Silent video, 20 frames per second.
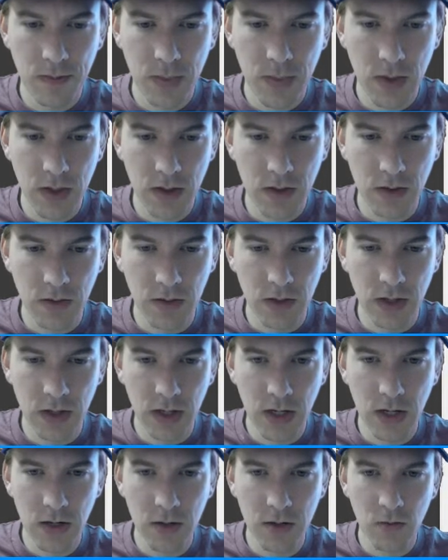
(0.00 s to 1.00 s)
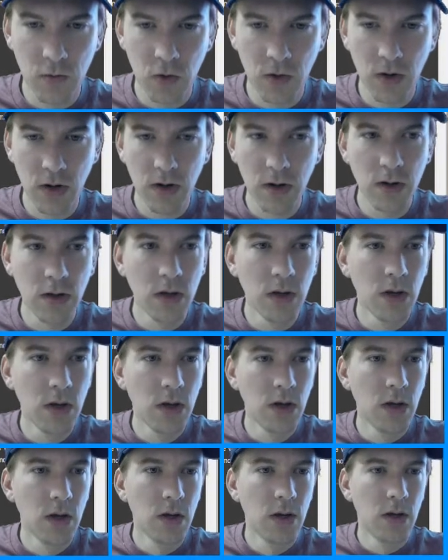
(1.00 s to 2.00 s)
Don't need that anymore.
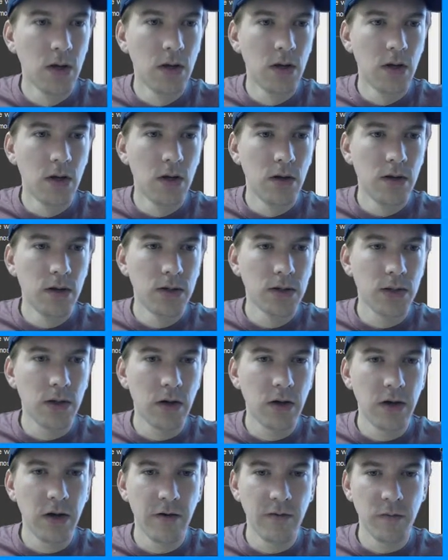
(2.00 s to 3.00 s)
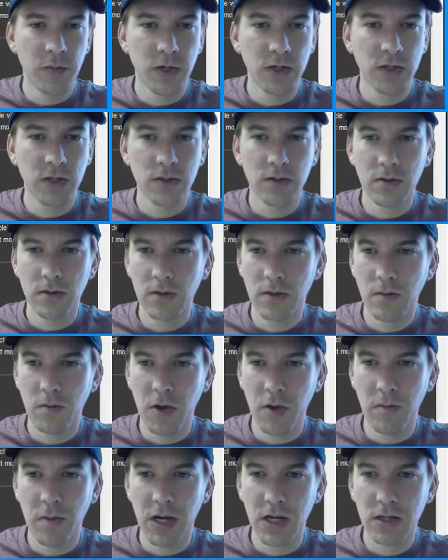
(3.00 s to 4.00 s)
So now I have
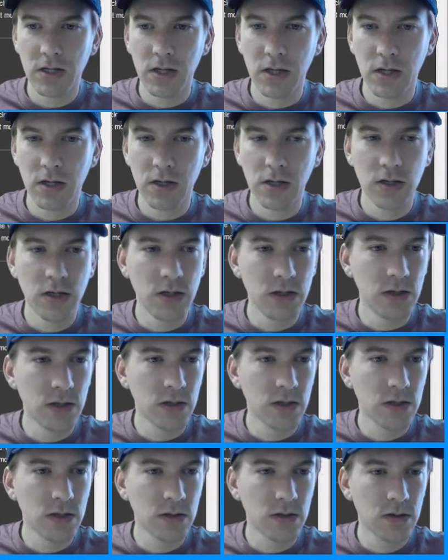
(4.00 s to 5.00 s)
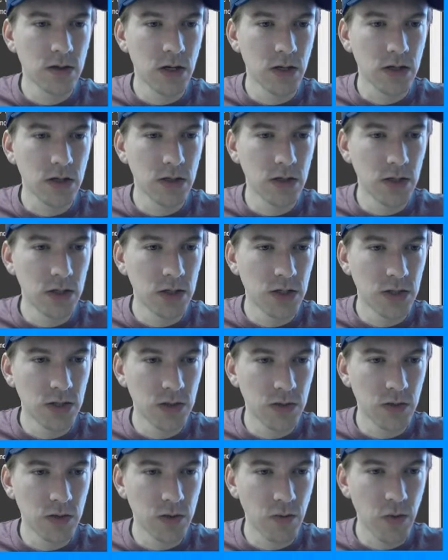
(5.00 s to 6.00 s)
my bad guy. He's got collision,
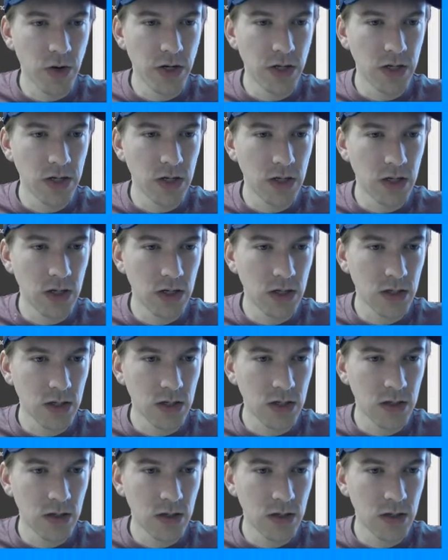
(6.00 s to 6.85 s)
so he's ready to get hit.